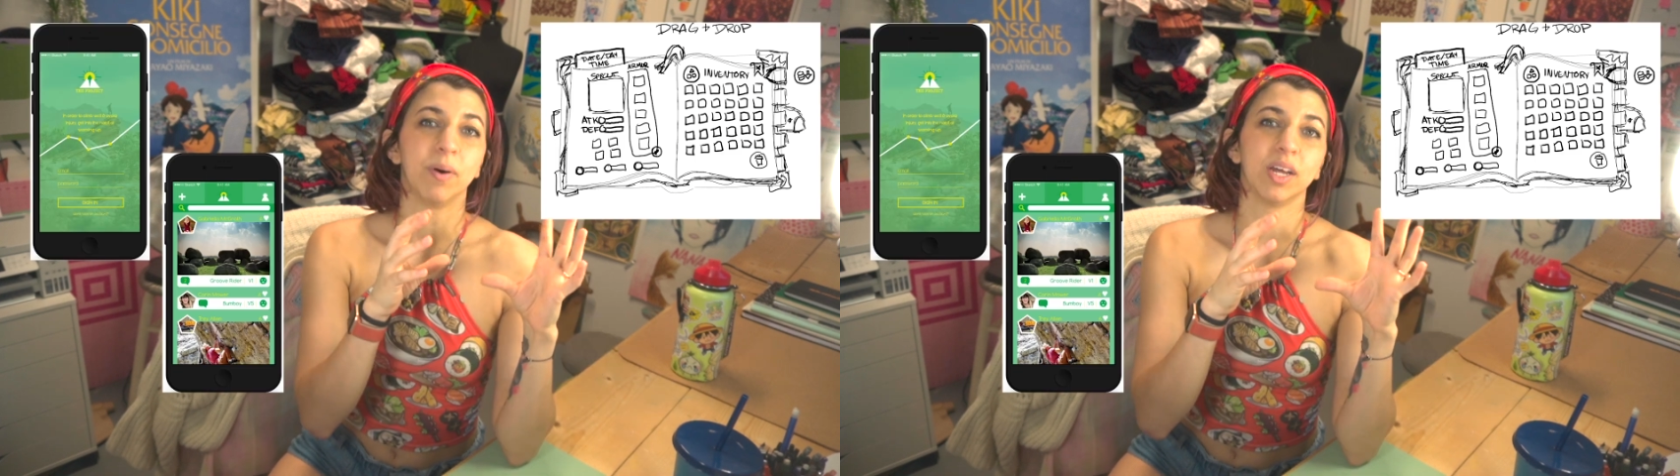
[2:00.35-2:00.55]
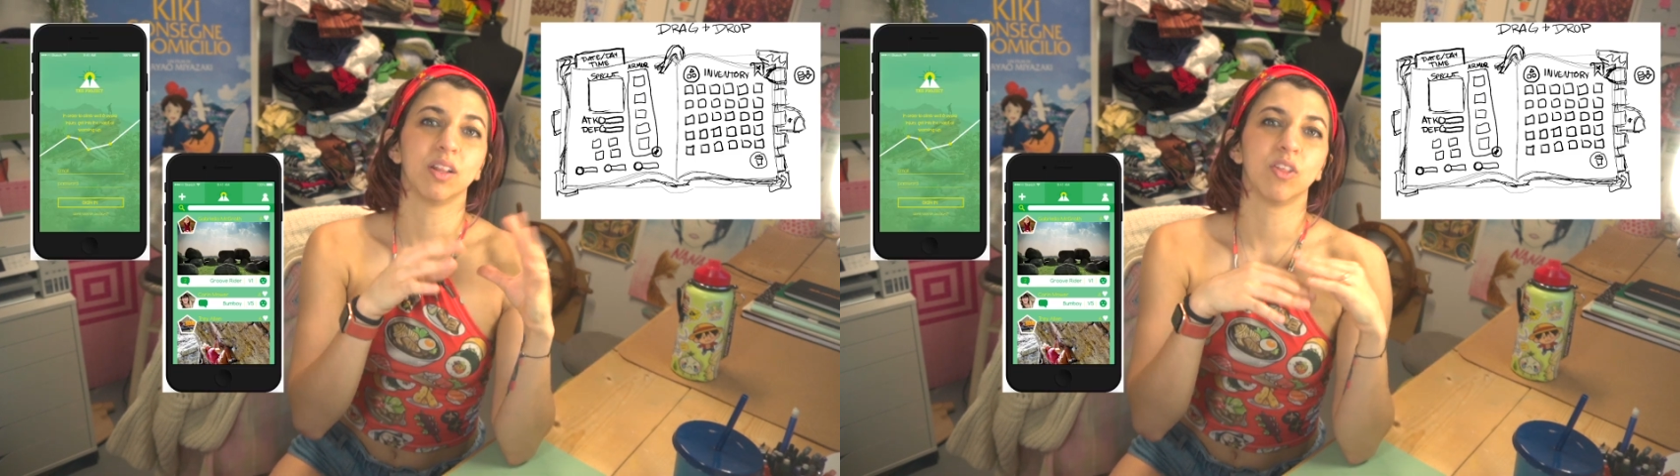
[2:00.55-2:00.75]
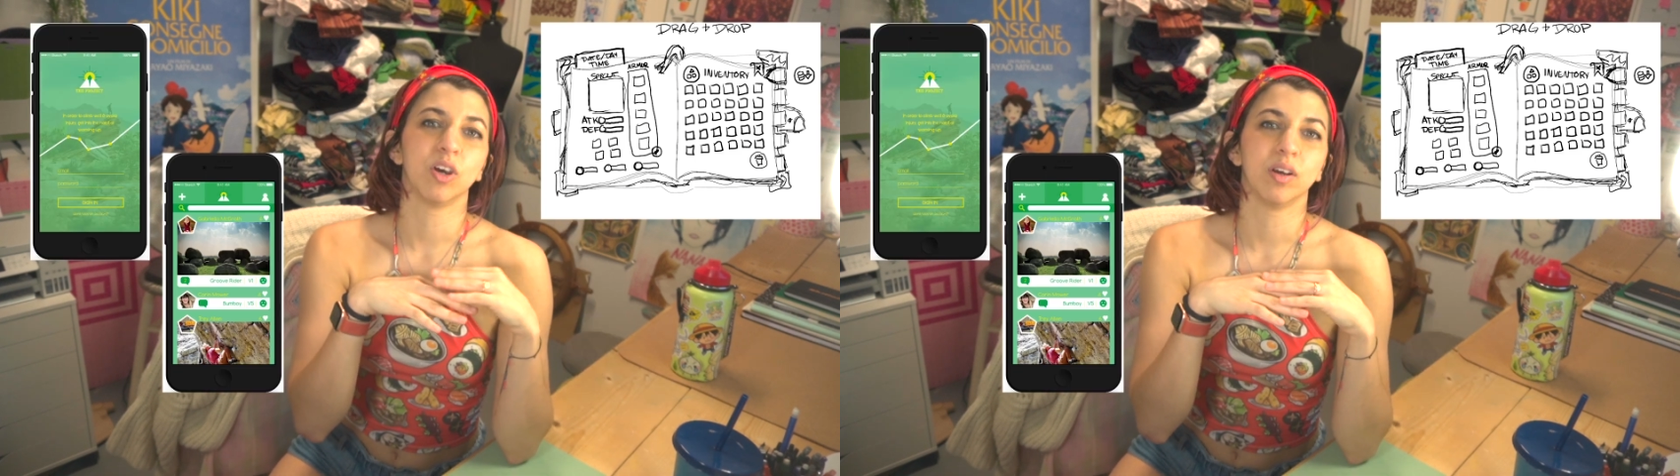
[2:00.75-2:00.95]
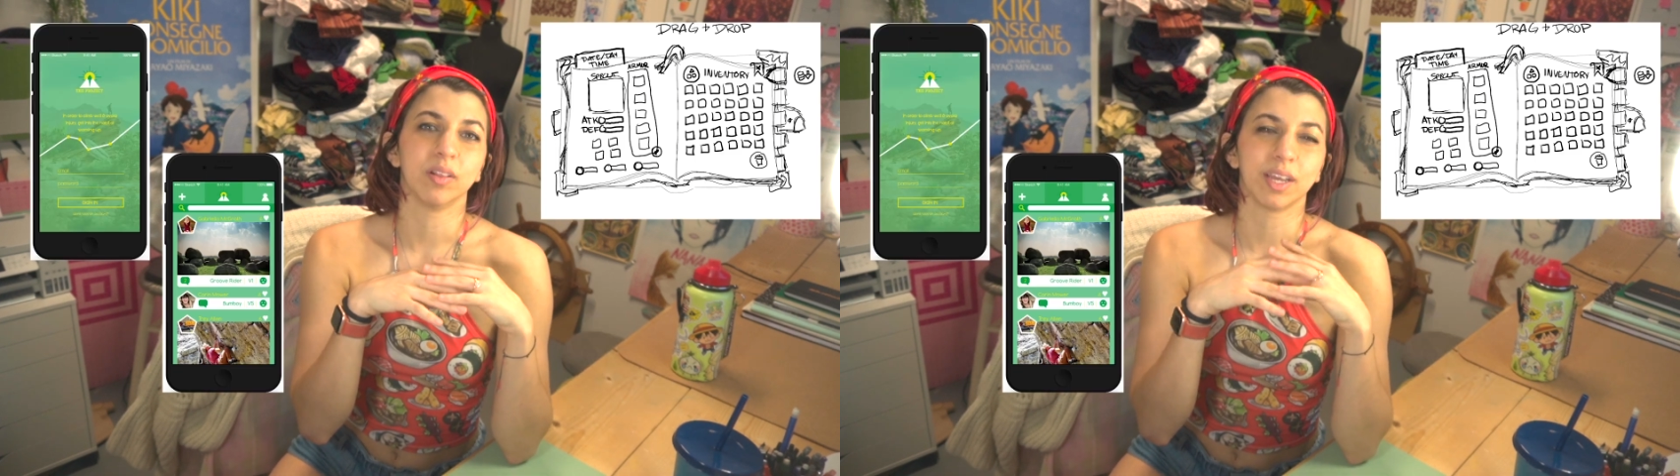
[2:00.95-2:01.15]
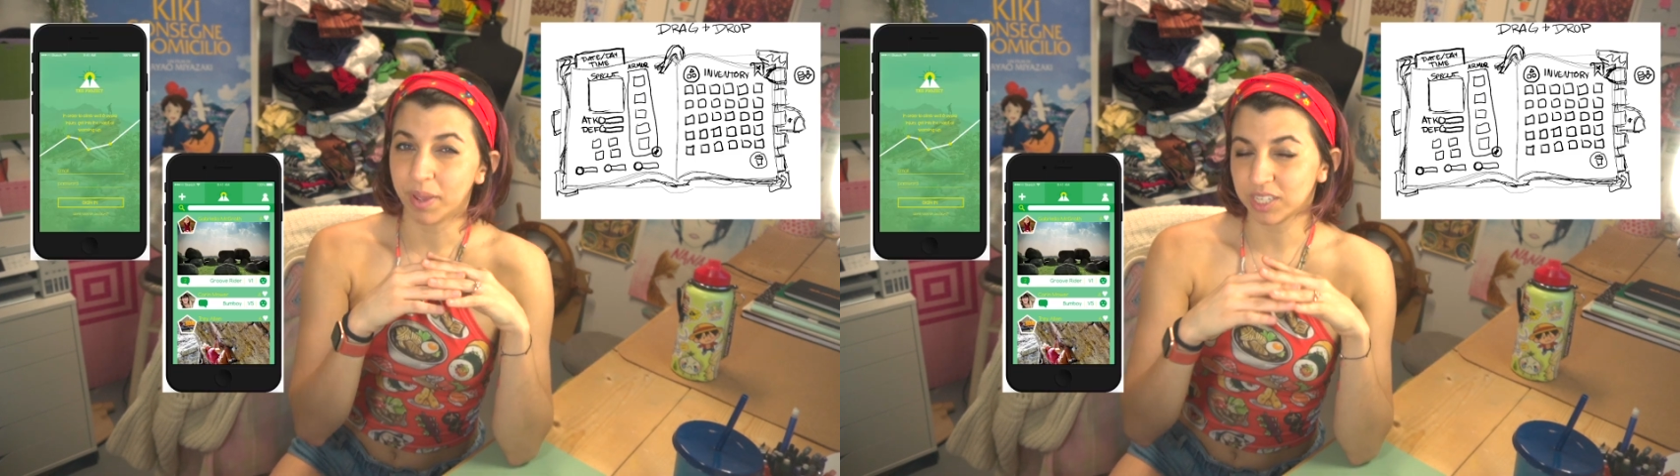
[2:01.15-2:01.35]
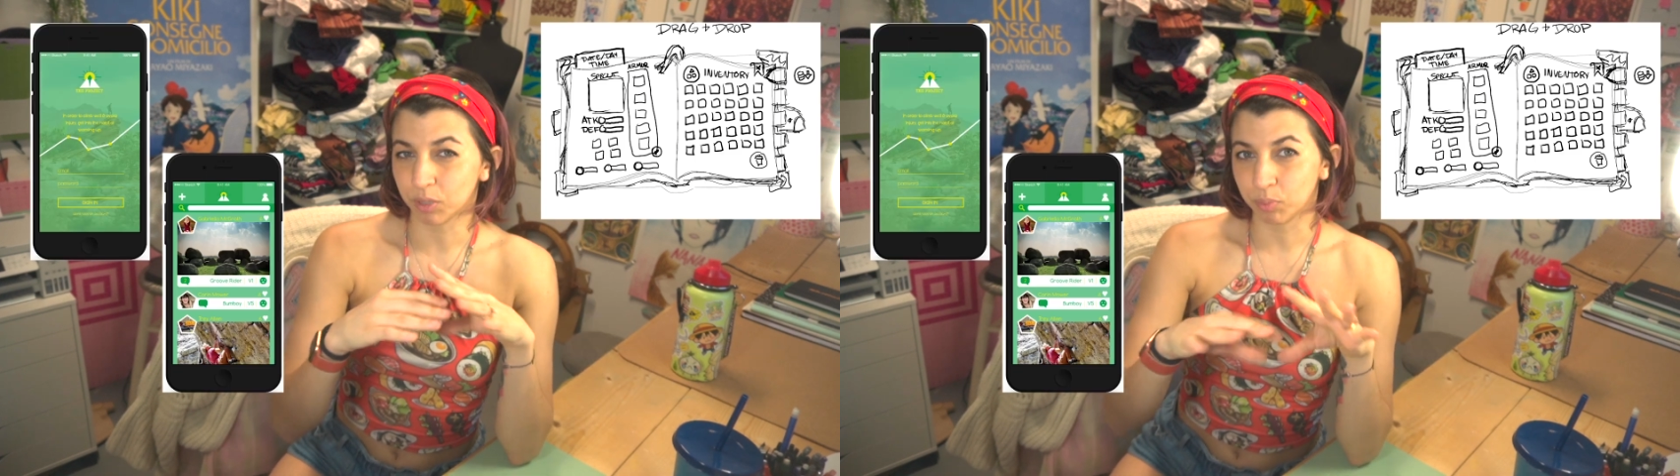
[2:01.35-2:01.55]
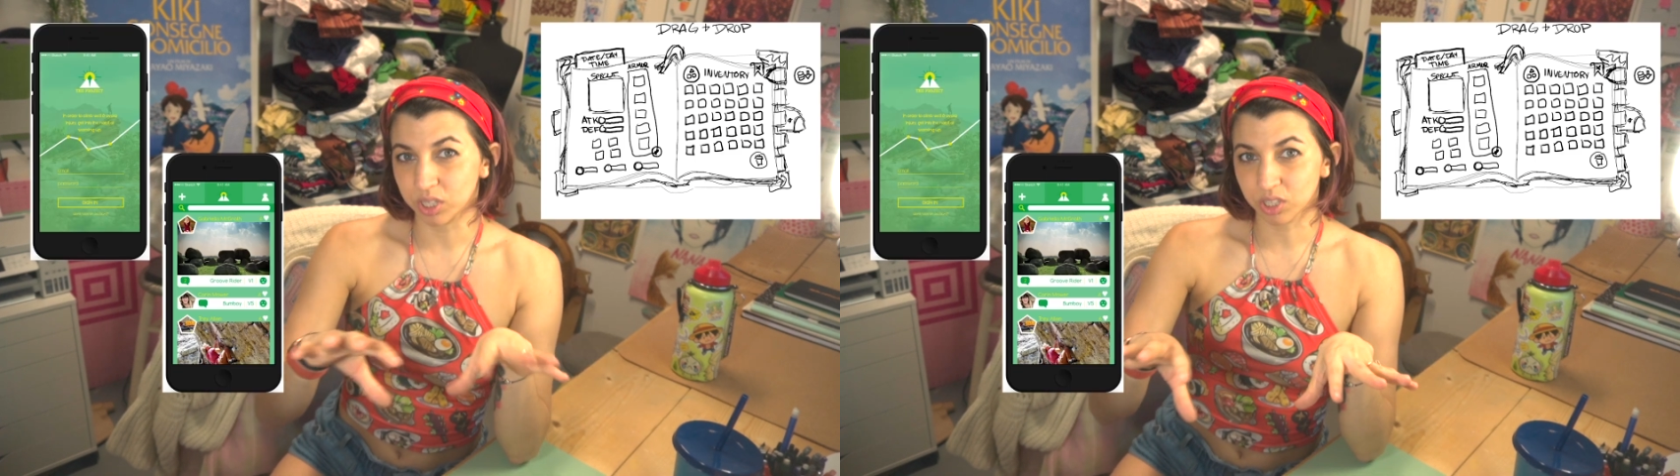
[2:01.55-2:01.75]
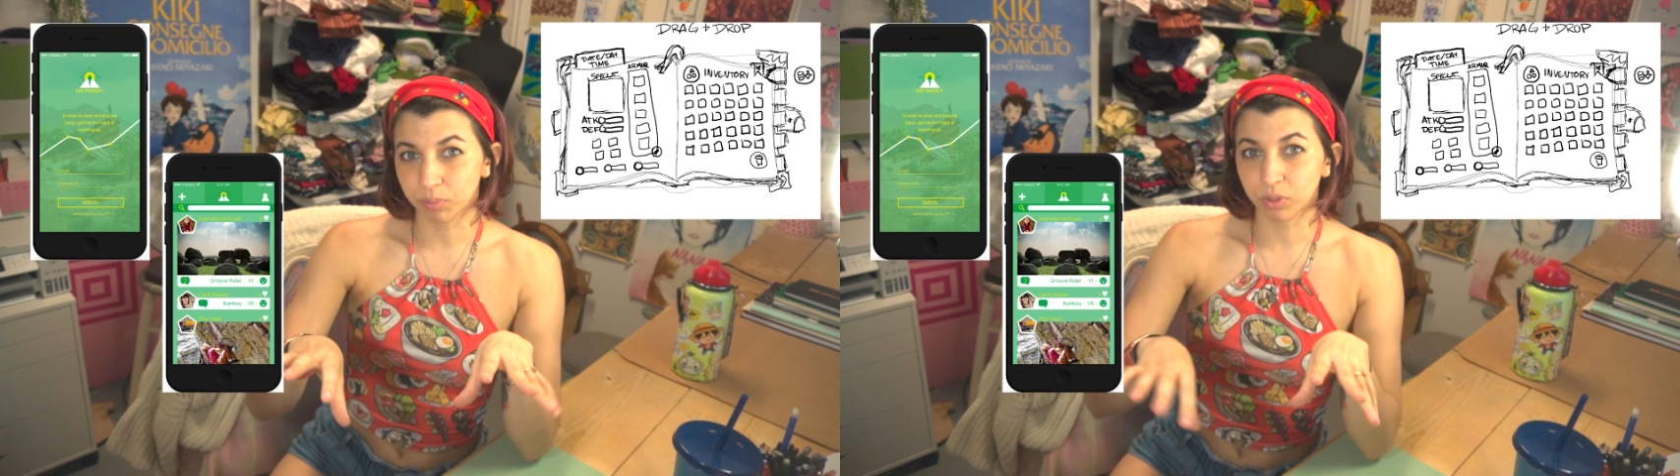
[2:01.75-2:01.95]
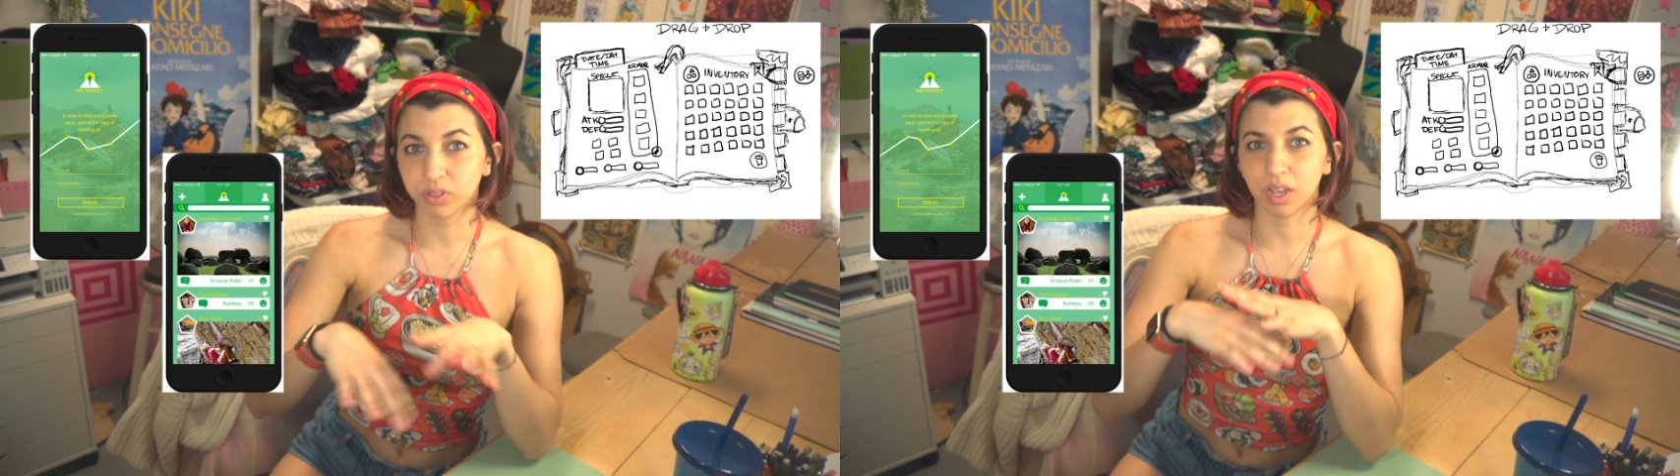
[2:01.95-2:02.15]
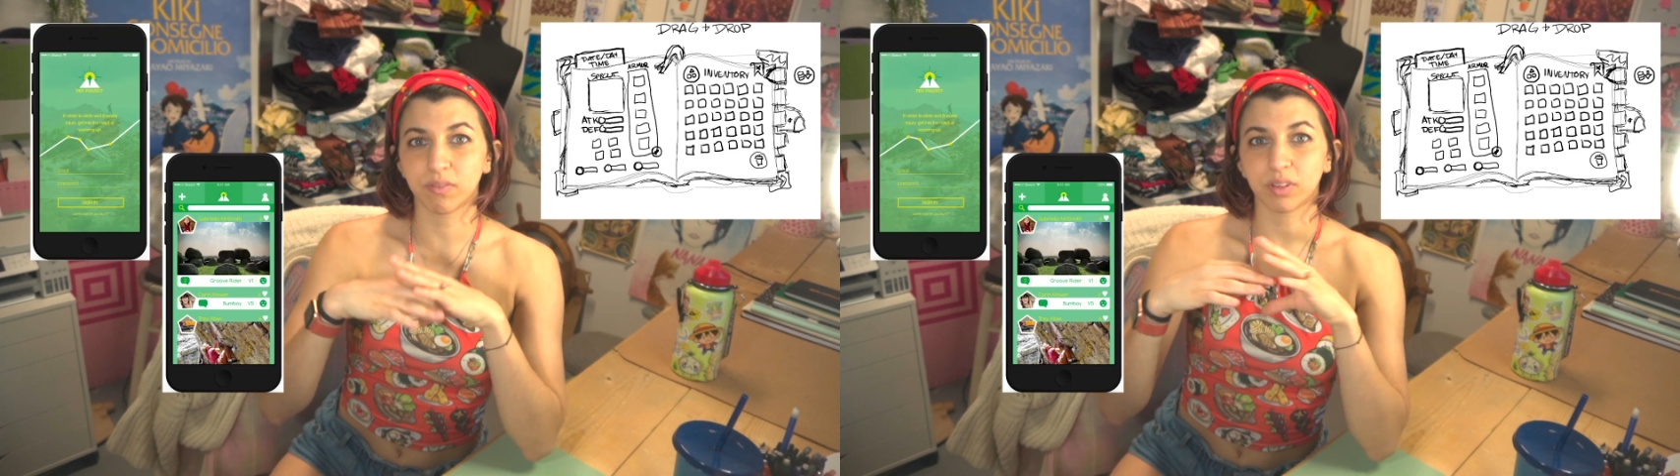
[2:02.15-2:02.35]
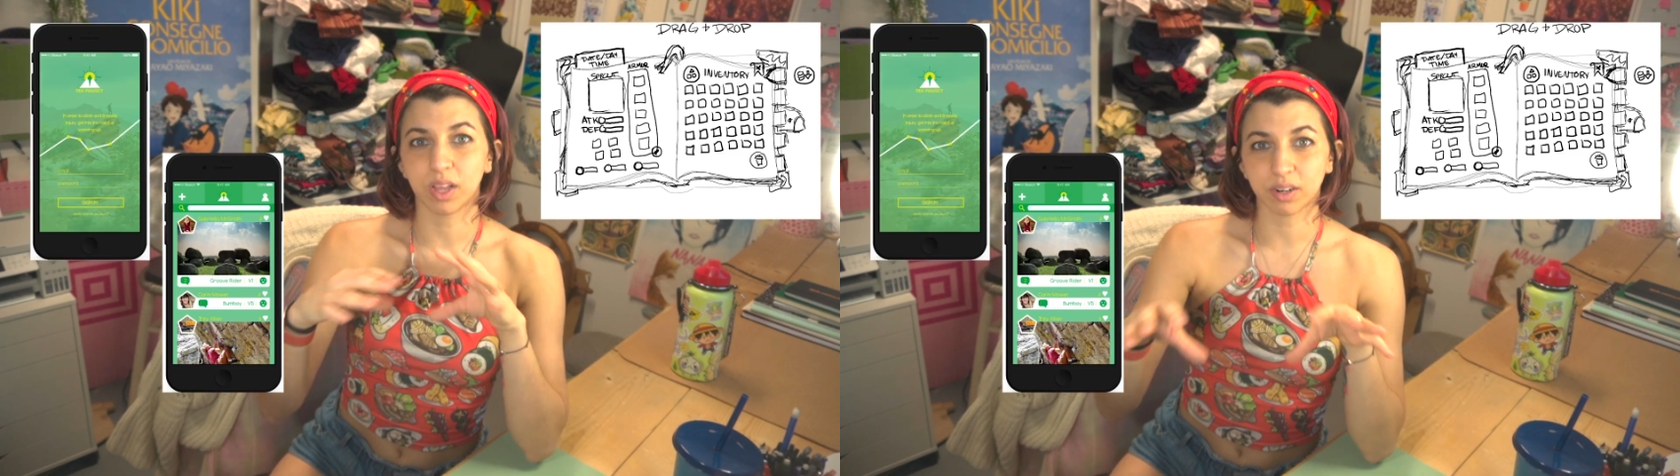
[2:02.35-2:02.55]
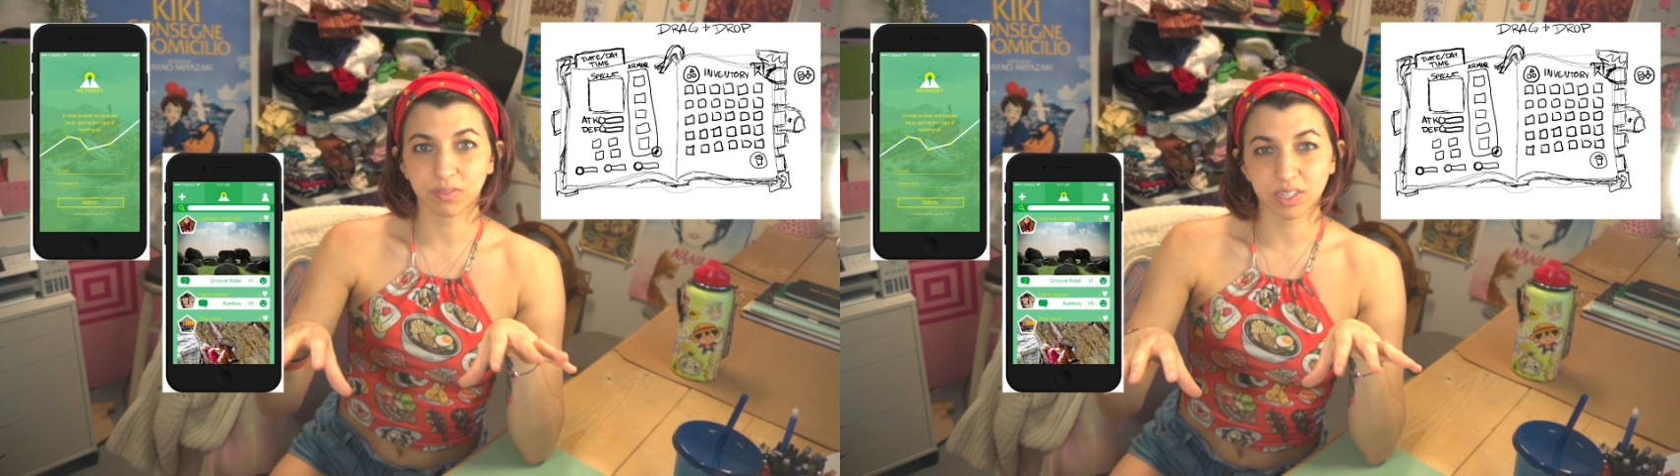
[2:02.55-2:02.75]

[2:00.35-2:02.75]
but the like basic principles of a lot of the